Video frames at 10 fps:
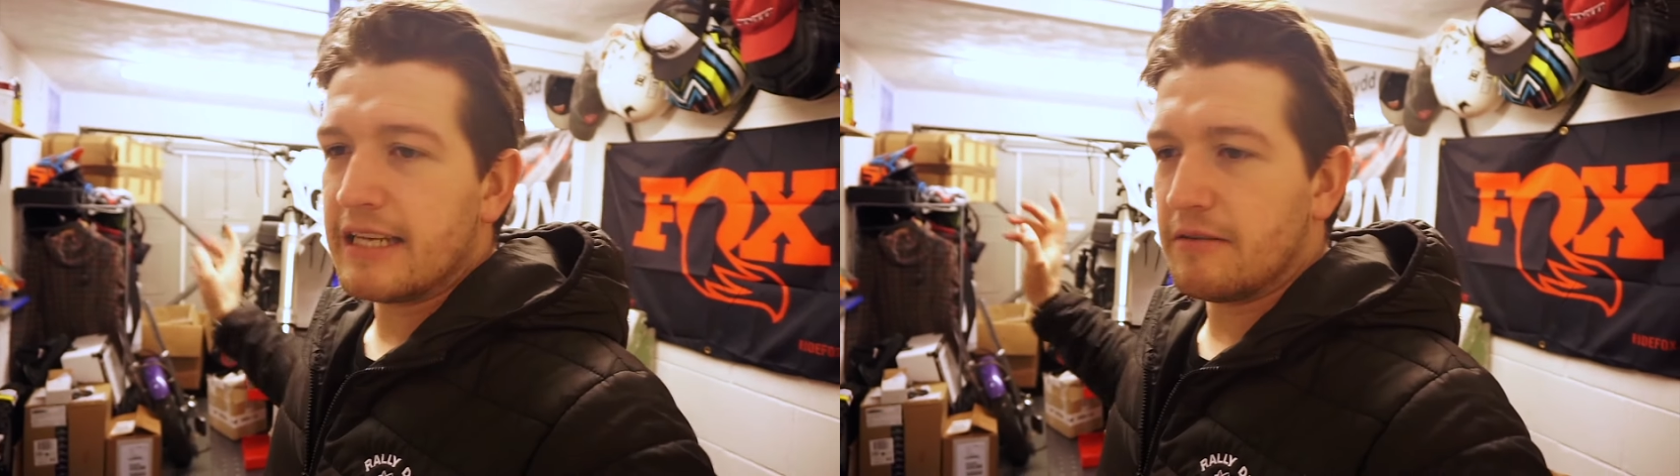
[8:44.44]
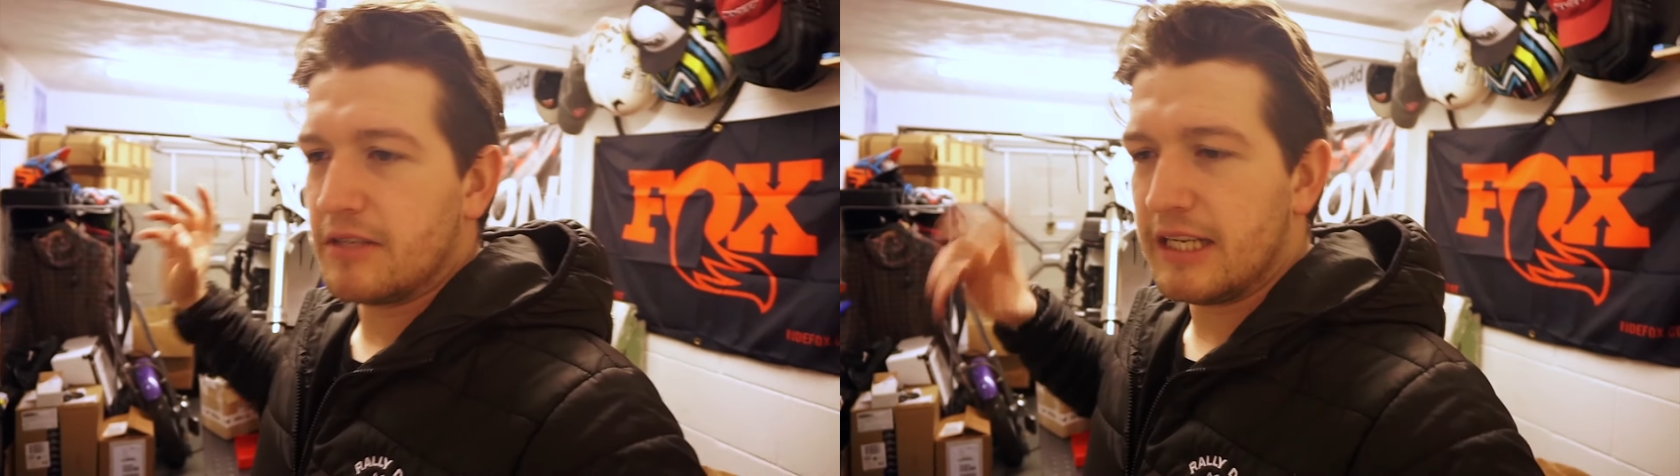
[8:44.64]

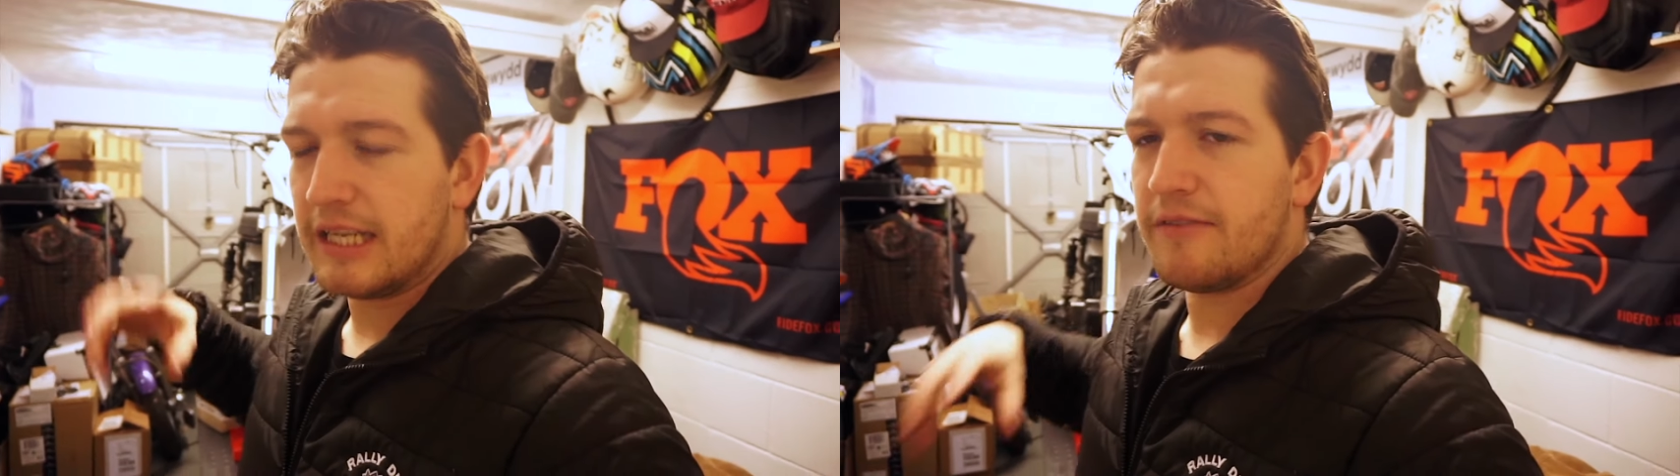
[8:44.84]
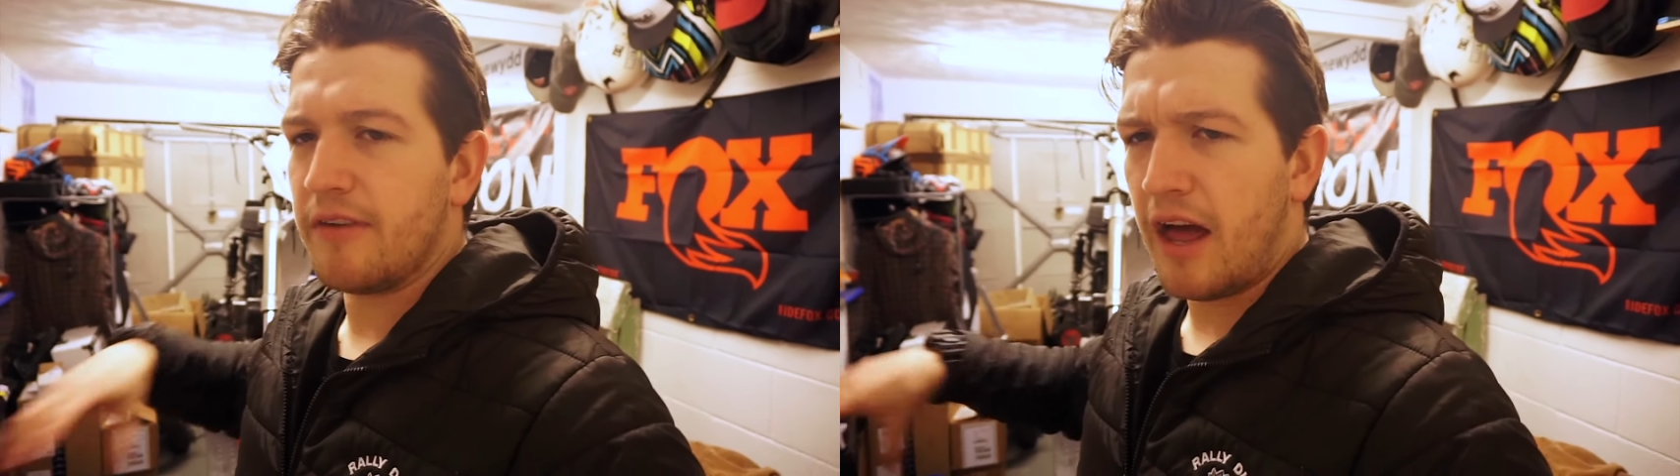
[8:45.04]
and I was
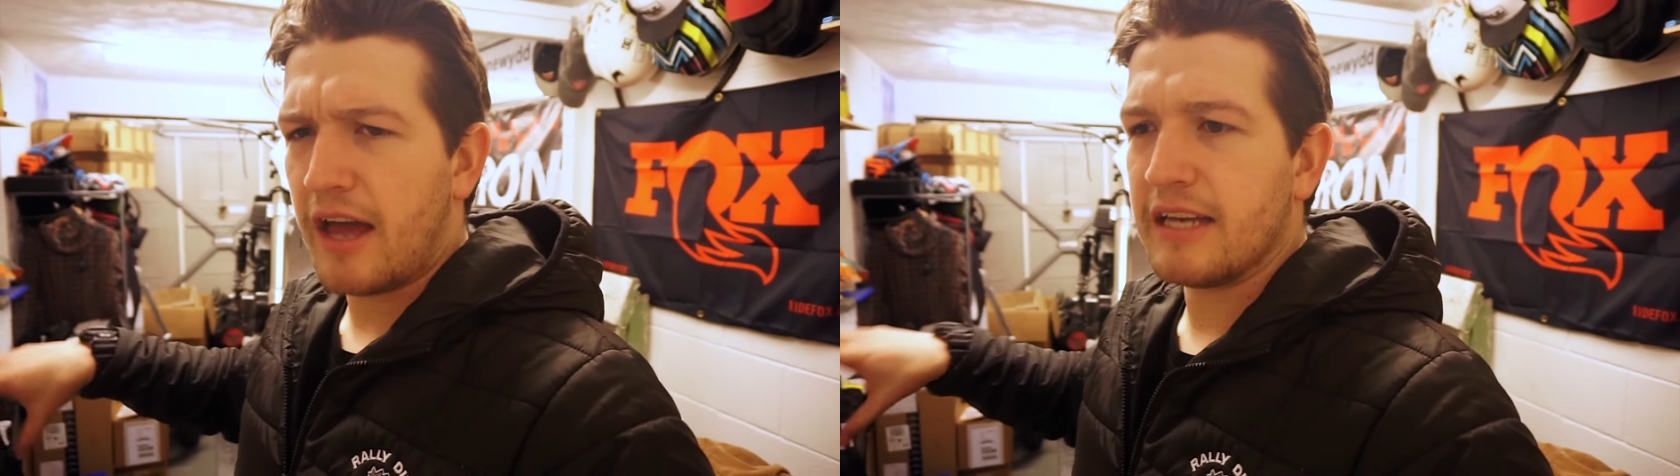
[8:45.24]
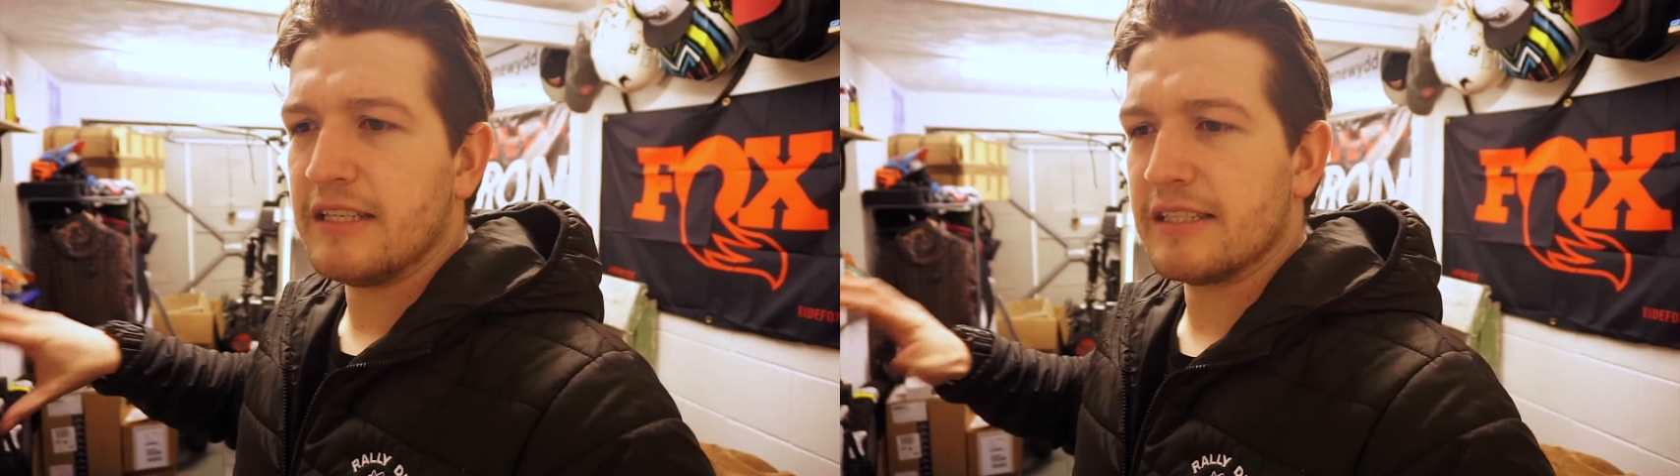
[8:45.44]
thinking of
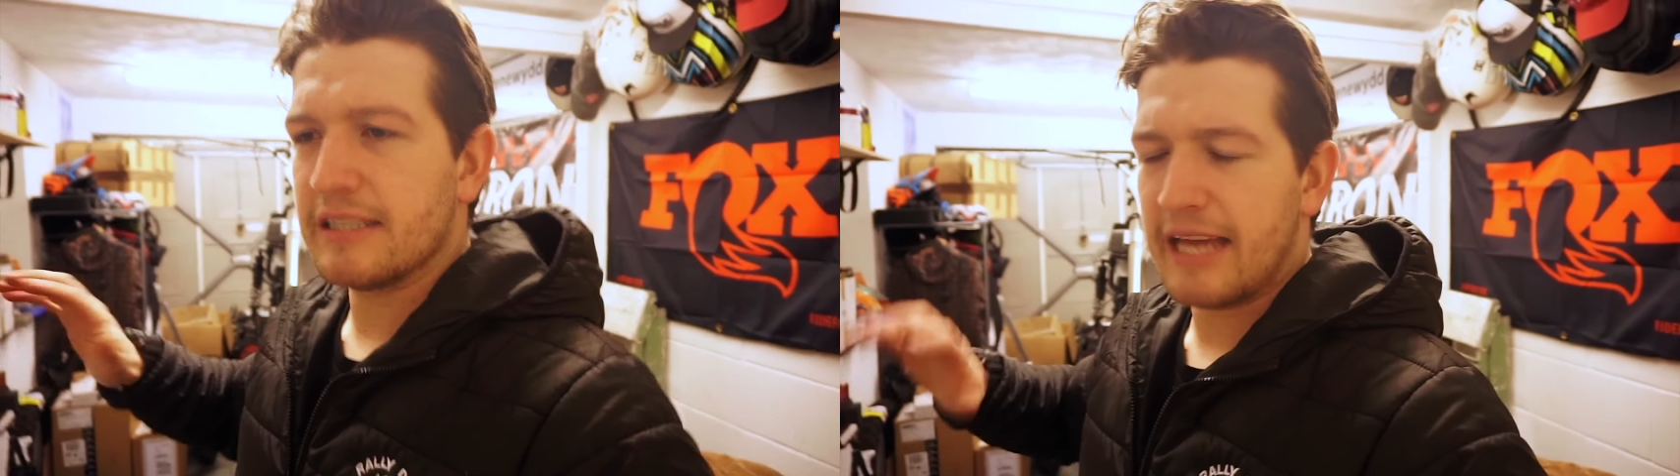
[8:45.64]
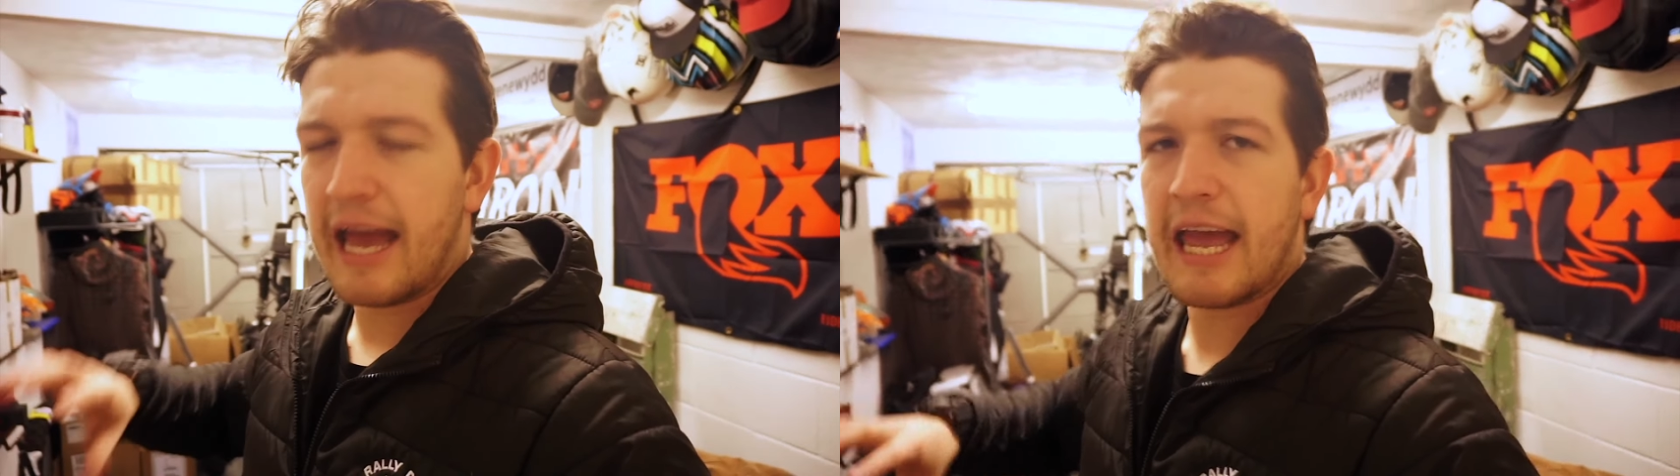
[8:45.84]
lines
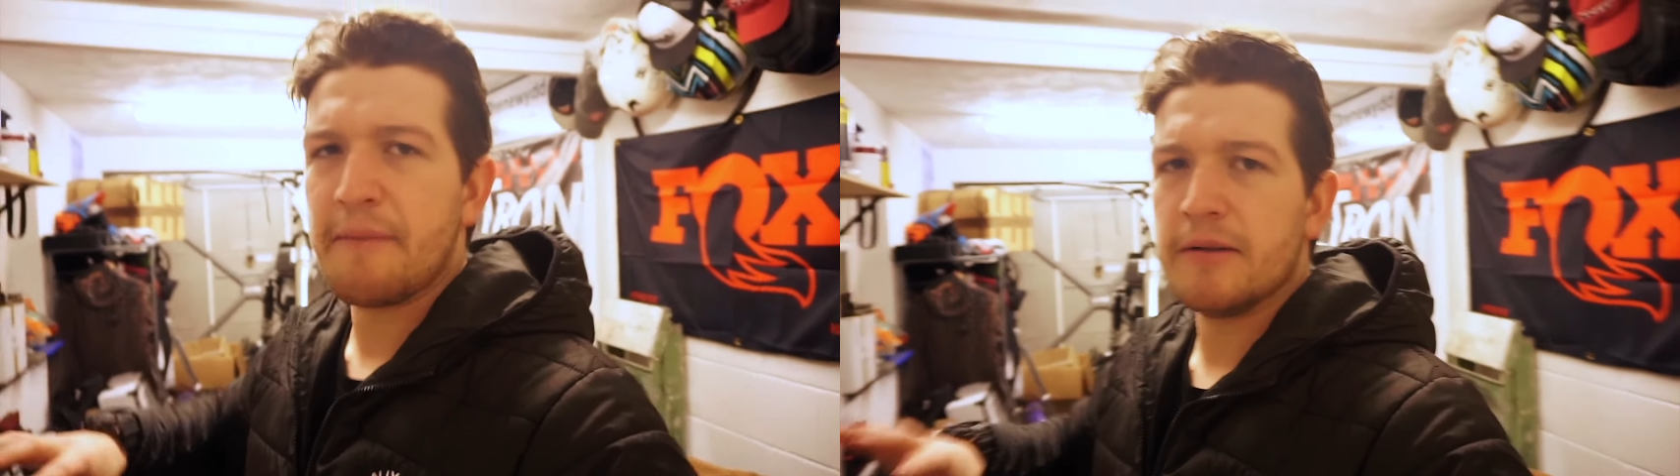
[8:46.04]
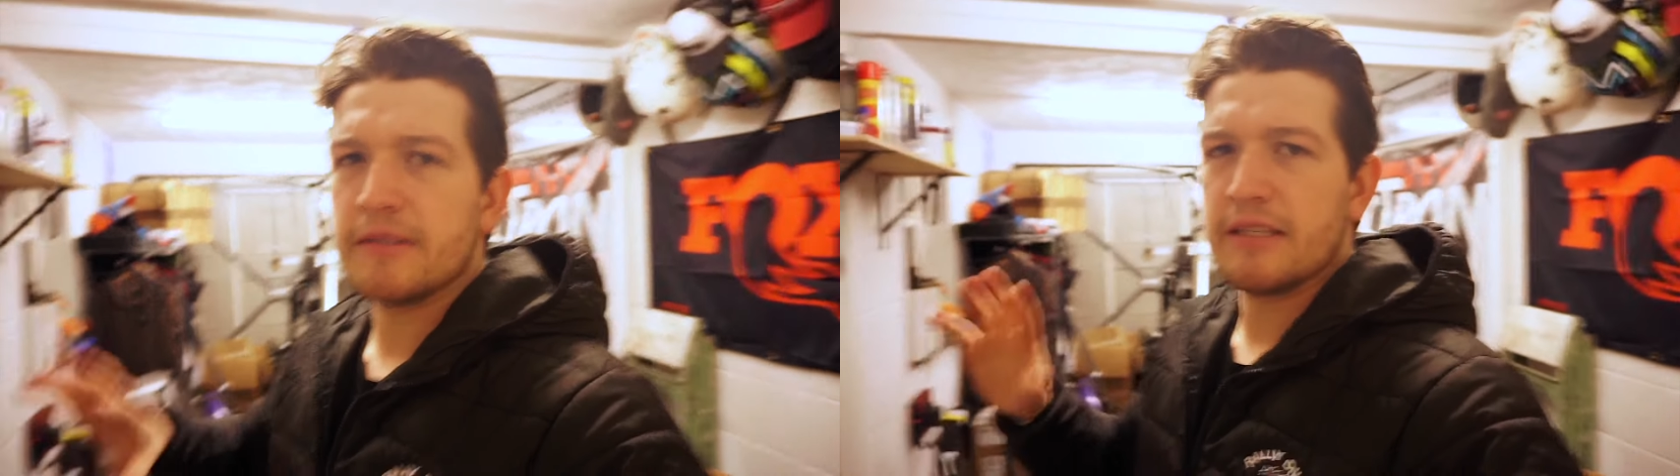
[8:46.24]
and cables